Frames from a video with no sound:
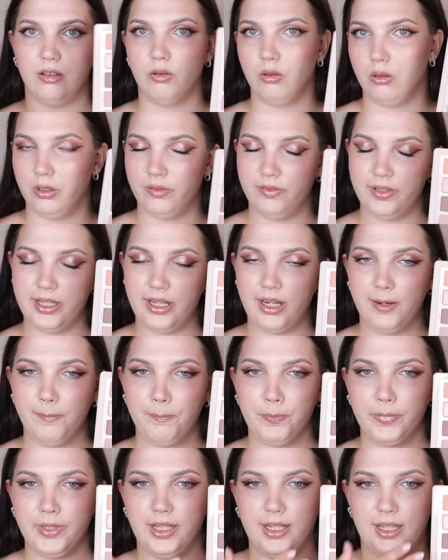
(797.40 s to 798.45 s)
all of it.
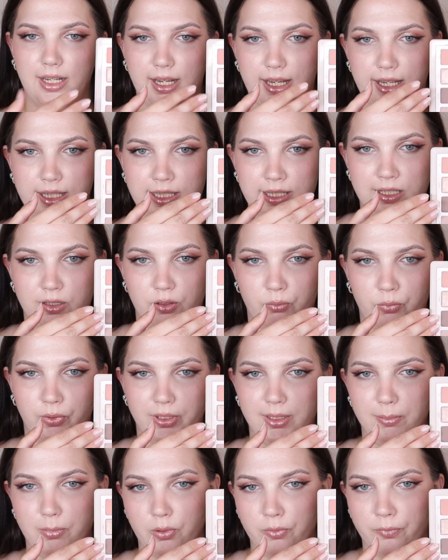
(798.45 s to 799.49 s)
It has some
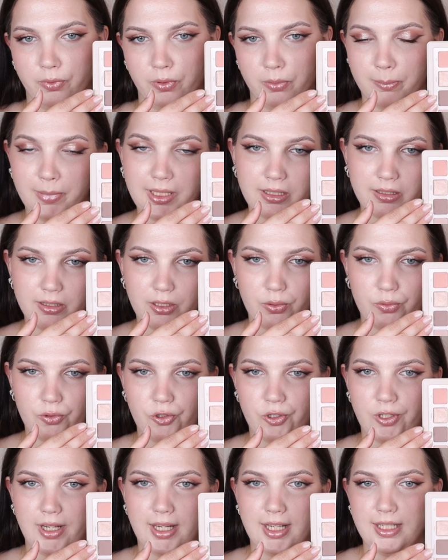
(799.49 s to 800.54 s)
really beautiful mid-tone
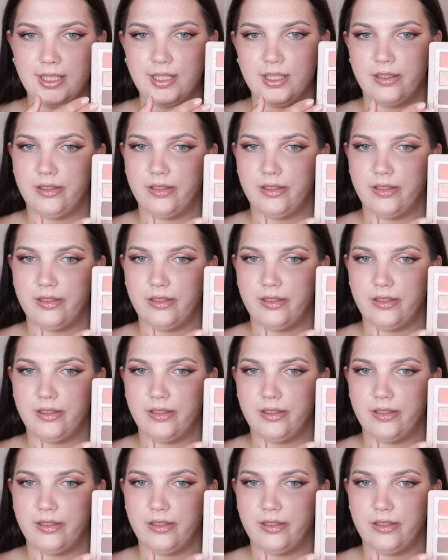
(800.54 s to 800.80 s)
shades,